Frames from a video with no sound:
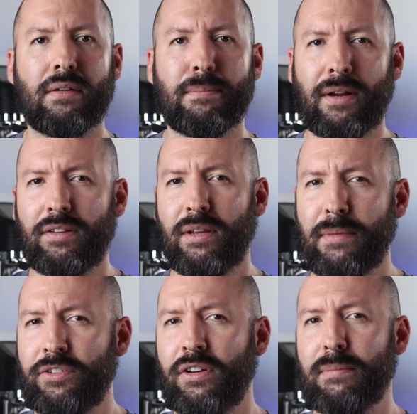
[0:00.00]
But as I
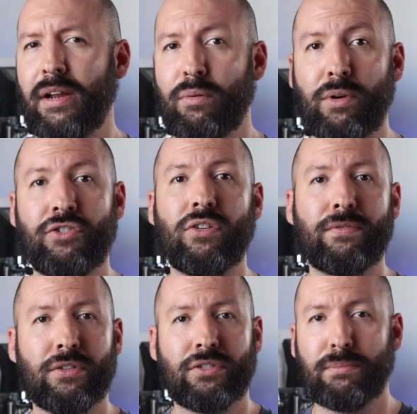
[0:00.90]
mentioned in my original
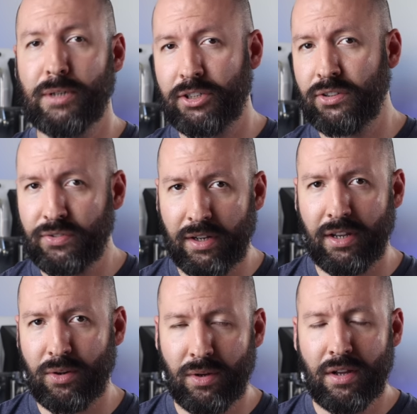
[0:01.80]
first impressions
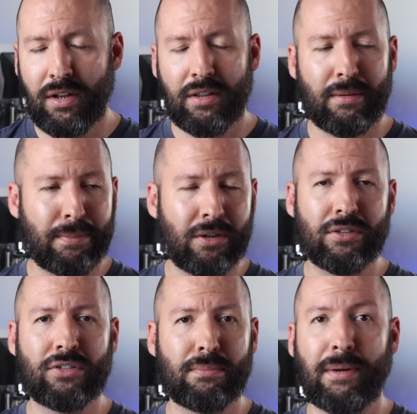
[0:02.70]
video, the
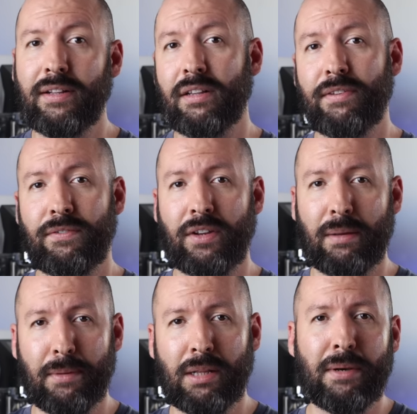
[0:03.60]
burrs, mainly the
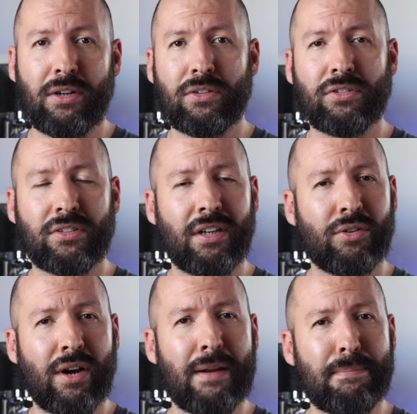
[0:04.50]
58mm, can
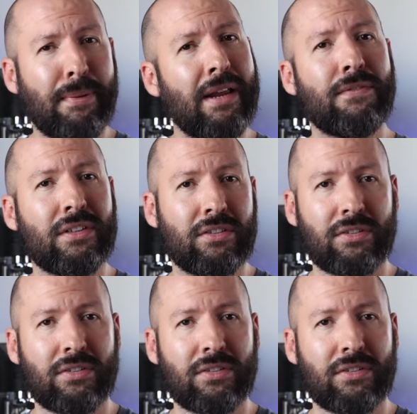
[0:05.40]
grind painfully